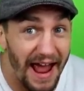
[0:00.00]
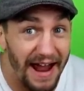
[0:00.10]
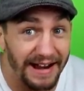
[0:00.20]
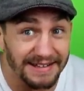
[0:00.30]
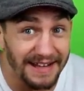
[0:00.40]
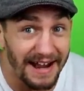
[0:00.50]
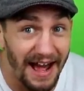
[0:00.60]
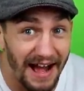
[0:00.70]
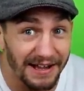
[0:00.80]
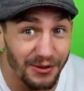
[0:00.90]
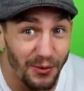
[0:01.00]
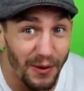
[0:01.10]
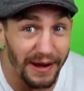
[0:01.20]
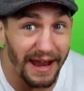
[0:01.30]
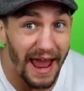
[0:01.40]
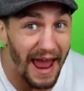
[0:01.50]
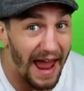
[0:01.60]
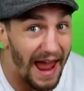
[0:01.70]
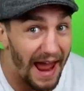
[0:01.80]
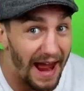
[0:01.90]
and it's not a hot toy,
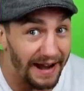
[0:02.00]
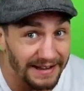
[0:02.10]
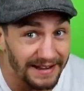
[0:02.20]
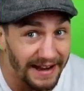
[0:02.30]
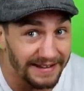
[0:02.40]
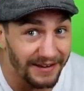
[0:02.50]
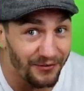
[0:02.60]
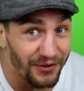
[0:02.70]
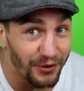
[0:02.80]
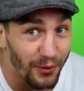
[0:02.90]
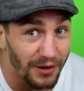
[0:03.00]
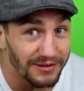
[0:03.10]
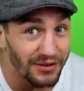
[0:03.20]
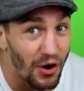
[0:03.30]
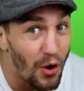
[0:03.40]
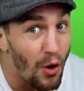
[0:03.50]
and it's not SH Figuarts,